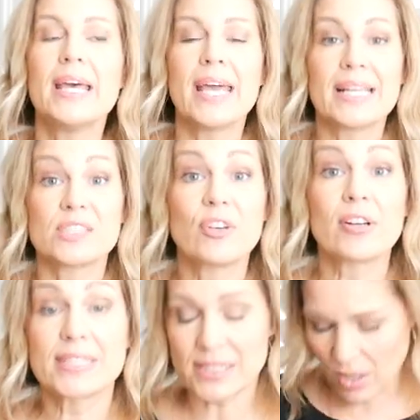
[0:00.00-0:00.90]
It's
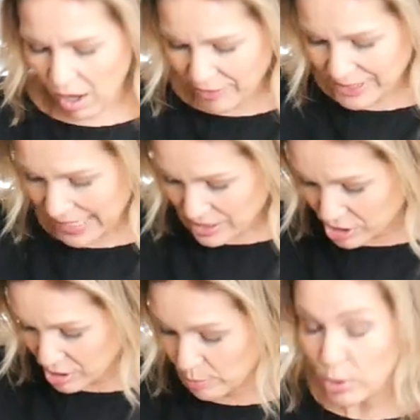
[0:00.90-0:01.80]
very soft and
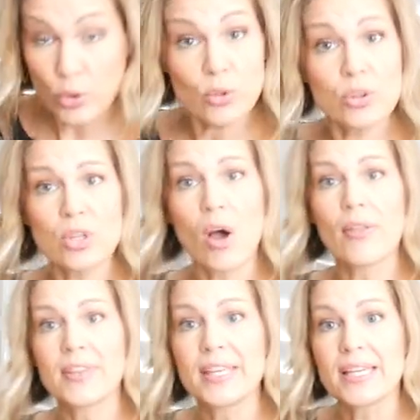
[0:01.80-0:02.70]
smooth
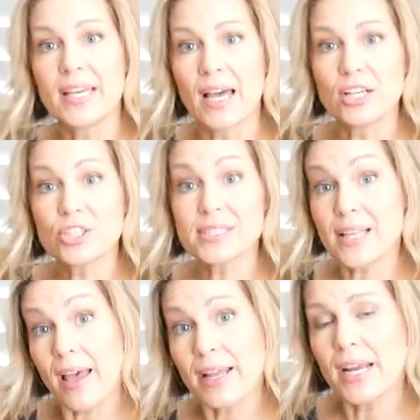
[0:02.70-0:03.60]
on the
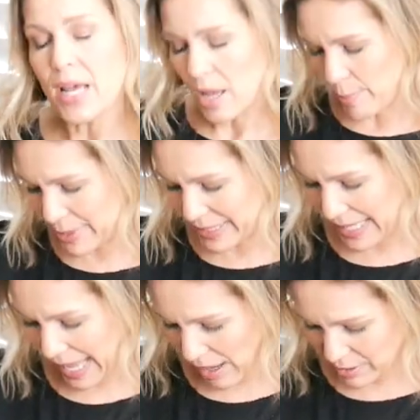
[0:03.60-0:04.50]
underside, but
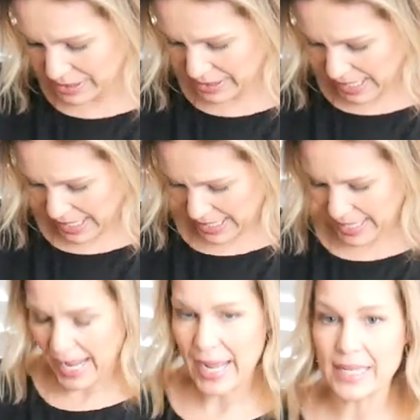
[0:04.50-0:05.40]
the outside
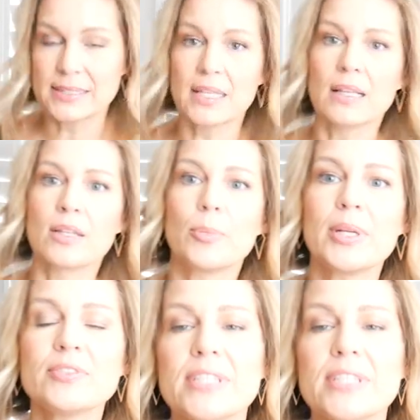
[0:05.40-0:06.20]
has a little bit of